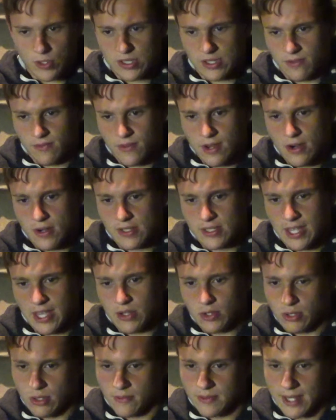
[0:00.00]
severe
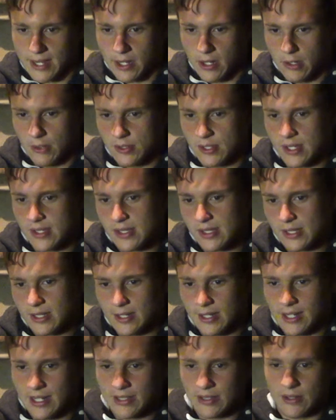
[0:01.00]
stages of psychosis
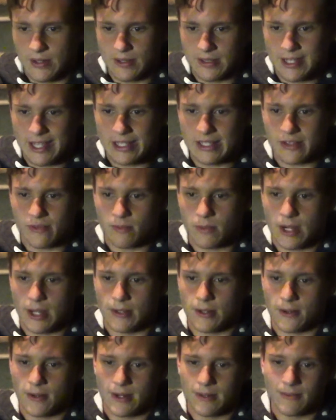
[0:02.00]
under intensive
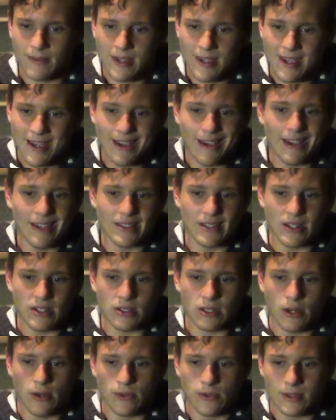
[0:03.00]
monitoring, as it is
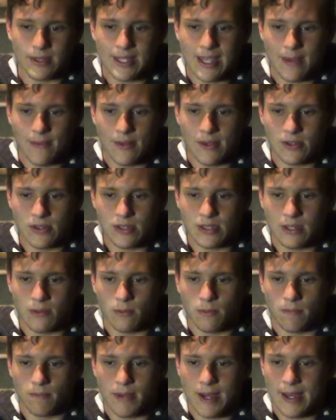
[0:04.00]
known to damage the
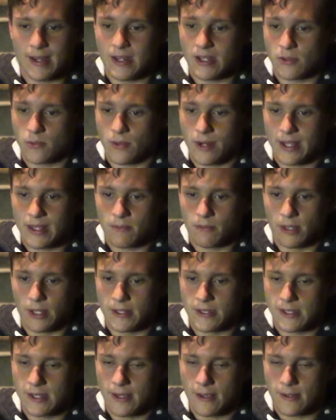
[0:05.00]
body's white
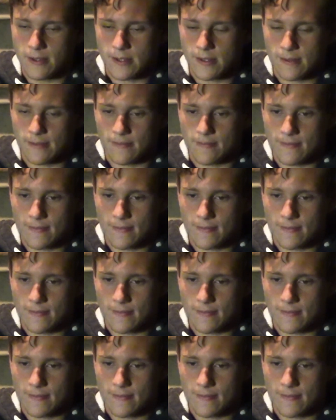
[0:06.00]
blood cells.